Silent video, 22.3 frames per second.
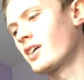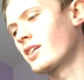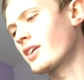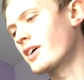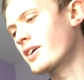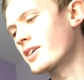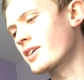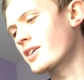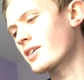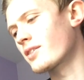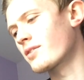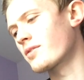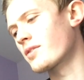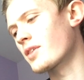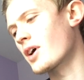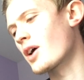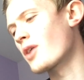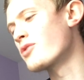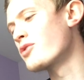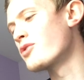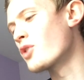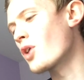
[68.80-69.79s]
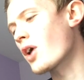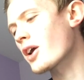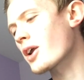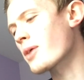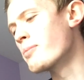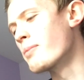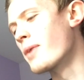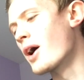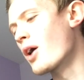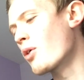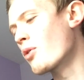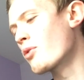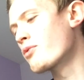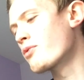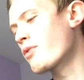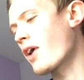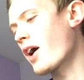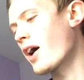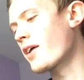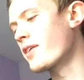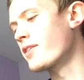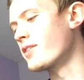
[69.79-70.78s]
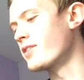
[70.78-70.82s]
Like, if you are a metal
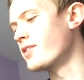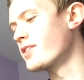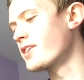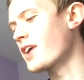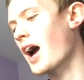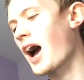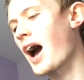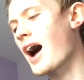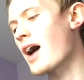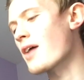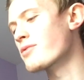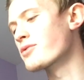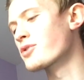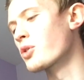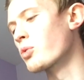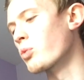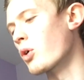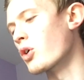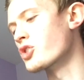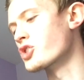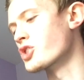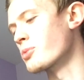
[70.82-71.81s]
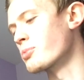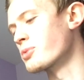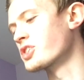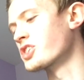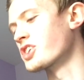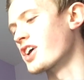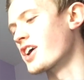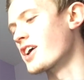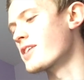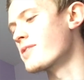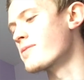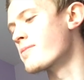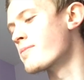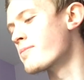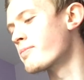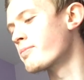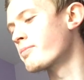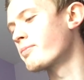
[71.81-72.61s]
fan, you have to worship Satan.